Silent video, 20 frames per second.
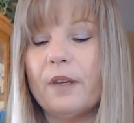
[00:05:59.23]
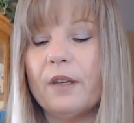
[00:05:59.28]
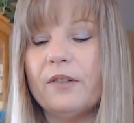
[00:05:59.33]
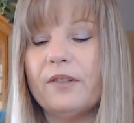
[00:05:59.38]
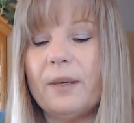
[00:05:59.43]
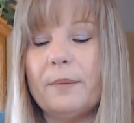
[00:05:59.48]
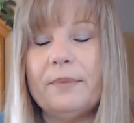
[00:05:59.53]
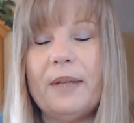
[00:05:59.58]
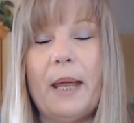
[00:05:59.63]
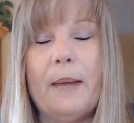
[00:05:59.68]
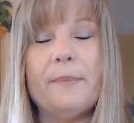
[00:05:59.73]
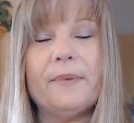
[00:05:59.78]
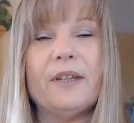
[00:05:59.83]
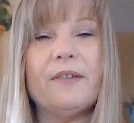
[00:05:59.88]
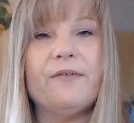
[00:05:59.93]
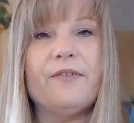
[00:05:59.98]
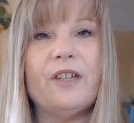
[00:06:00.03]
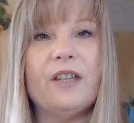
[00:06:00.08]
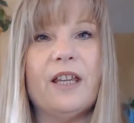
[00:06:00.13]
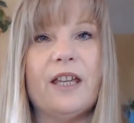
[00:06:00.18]
Sometimes I
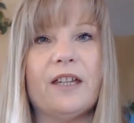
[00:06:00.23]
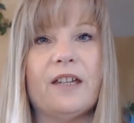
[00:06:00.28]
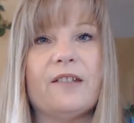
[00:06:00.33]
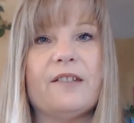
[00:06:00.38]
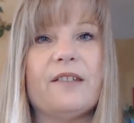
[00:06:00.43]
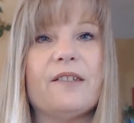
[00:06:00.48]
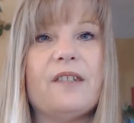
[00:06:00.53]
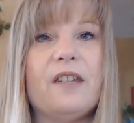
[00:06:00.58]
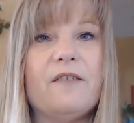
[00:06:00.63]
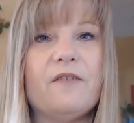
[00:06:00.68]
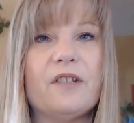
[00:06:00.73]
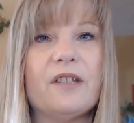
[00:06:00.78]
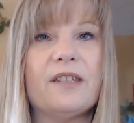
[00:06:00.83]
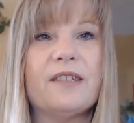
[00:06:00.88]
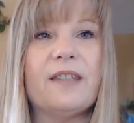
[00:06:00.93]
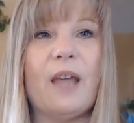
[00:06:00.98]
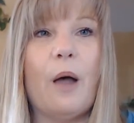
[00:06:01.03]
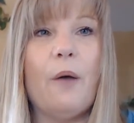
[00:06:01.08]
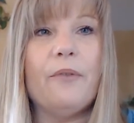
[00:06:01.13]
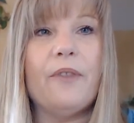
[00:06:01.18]
feel like it doesn't even
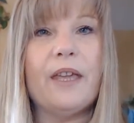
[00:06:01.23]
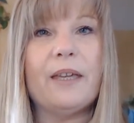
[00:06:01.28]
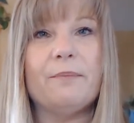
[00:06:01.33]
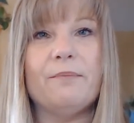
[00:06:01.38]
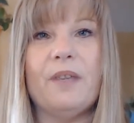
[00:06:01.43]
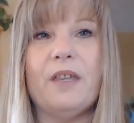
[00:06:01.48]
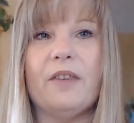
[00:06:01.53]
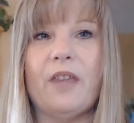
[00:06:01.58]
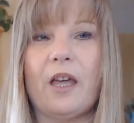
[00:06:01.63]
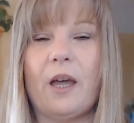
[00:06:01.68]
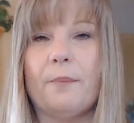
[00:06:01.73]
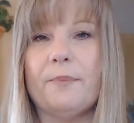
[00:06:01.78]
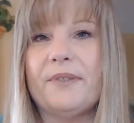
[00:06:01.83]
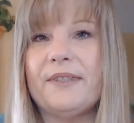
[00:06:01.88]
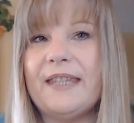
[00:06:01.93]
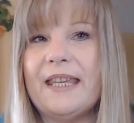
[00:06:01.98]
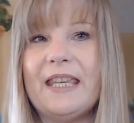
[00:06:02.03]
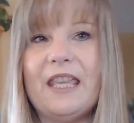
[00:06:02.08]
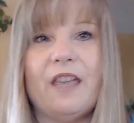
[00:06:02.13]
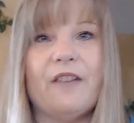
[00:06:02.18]
sound like me, like I'm
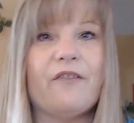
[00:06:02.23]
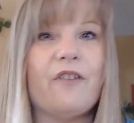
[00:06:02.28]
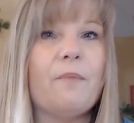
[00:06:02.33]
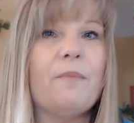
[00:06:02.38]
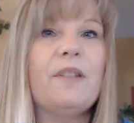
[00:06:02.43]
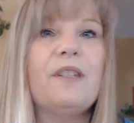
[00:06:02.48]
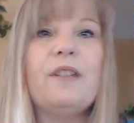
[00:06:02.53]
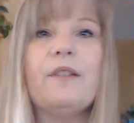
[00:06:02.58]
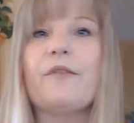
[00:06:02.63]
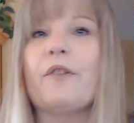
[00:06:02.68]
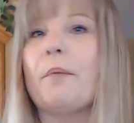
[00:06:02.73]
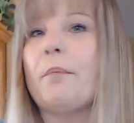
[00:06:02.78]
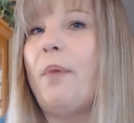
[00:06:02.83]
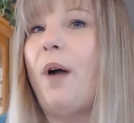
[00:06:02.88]
singing from a different